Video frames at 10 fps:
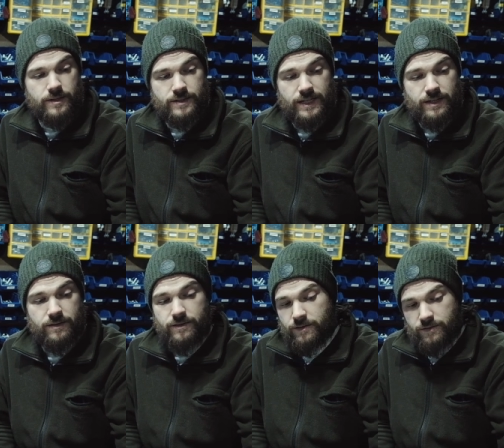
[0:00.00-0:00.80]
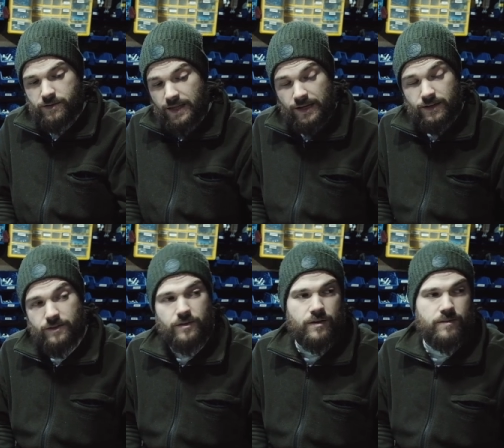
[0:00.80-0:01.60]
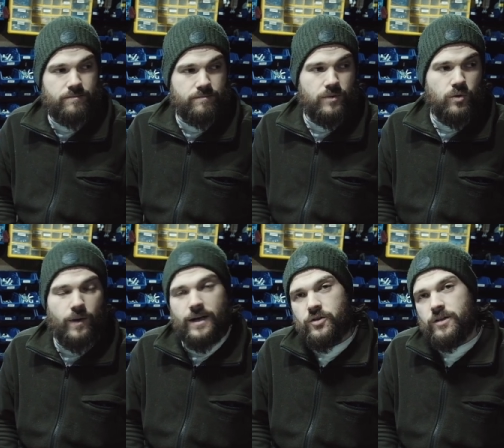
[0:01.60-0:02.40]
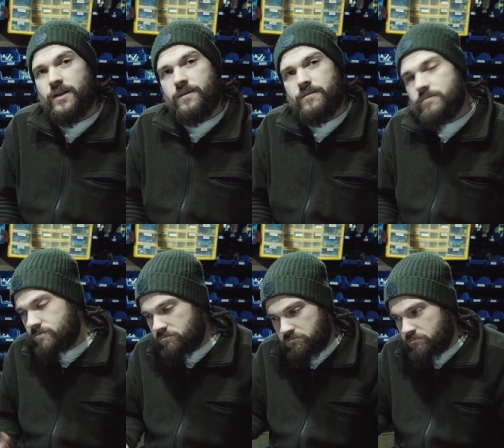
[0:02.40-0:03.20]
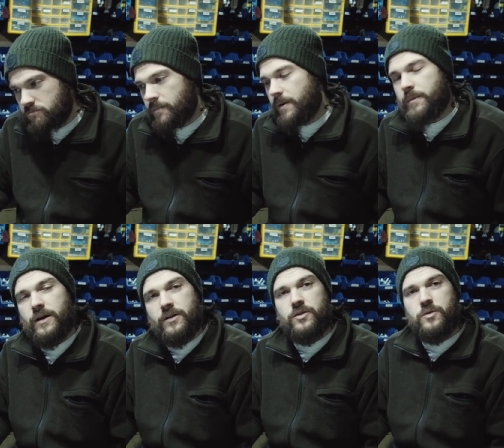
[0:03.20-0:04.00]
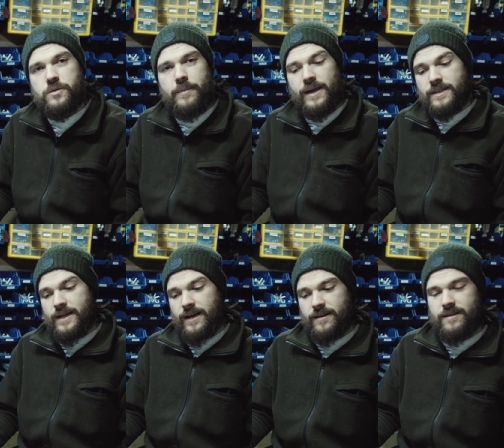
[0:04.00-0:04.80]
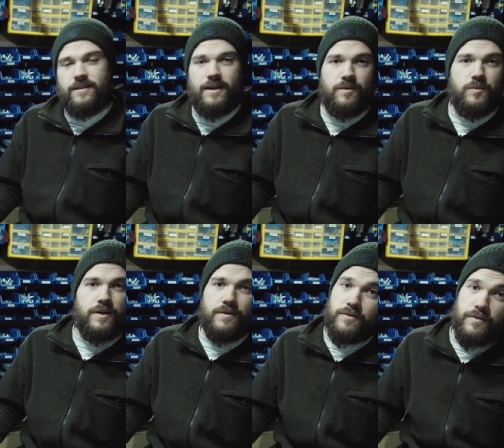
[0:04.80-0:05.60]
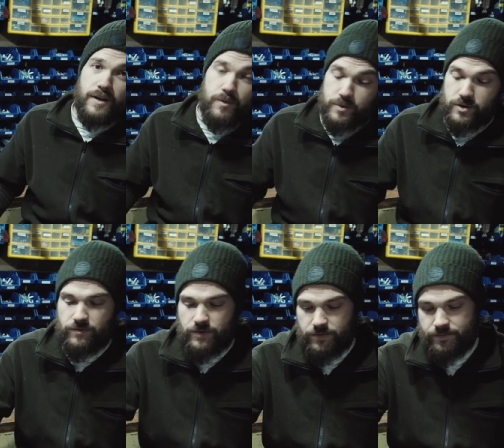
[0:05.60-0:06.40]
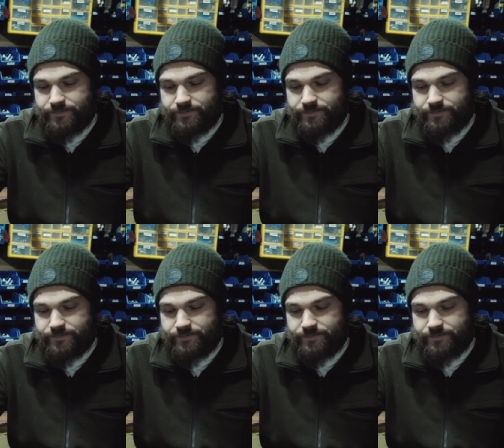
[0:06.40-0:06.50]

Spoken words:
didn't think that, oh, actually, maybe I could use a bigger tank and then I wouldn't have to fill it up as often.